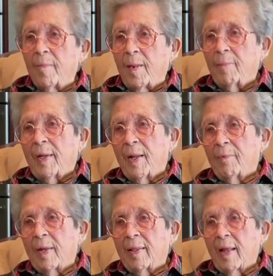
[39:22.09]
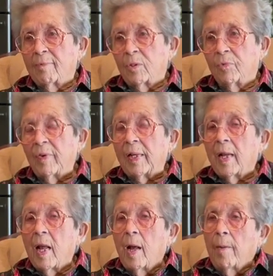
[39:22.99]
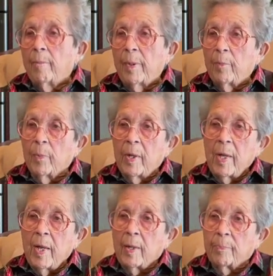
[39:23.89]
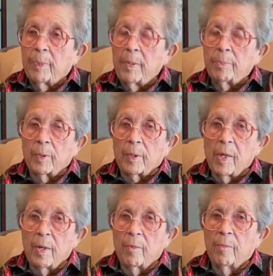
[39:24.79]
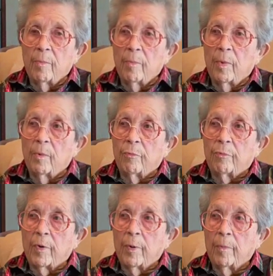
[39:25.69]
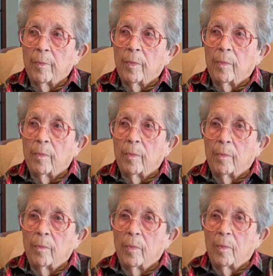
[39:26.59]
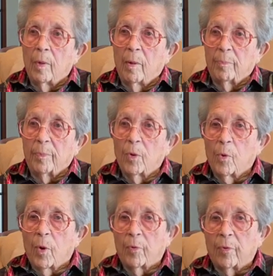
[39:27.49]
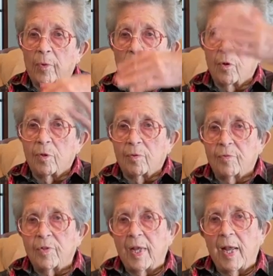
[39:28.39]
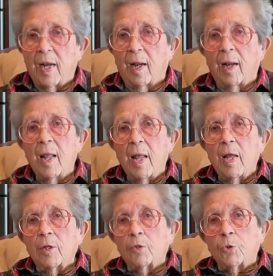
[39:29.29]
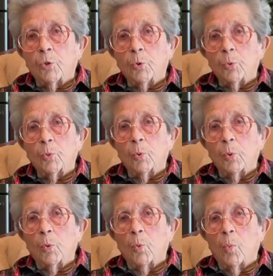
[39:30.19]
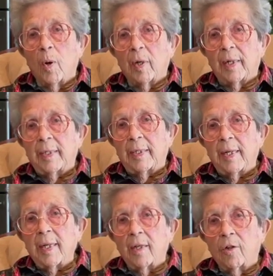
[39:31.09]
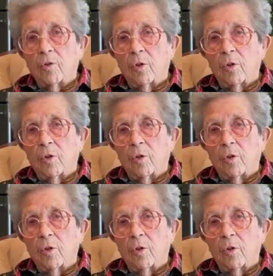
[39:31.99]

But anyway, that was fun. But we had people come from up north of Seattle, to want to dig